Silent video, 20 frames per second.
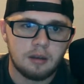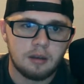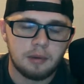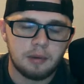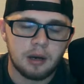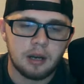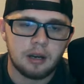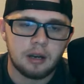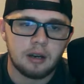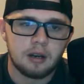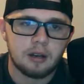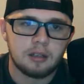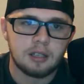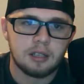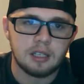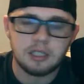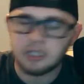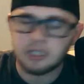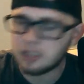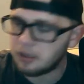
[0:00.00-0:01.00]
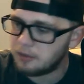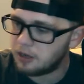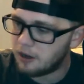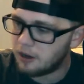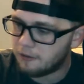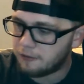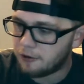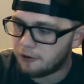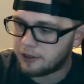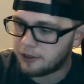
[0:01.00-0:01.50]
But this is going to be
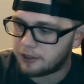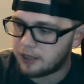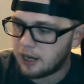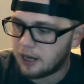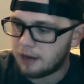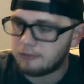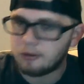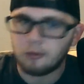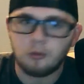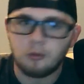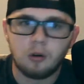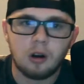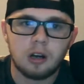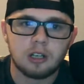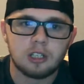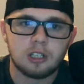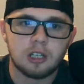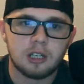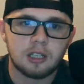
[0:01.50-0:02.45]
a fun game to watch.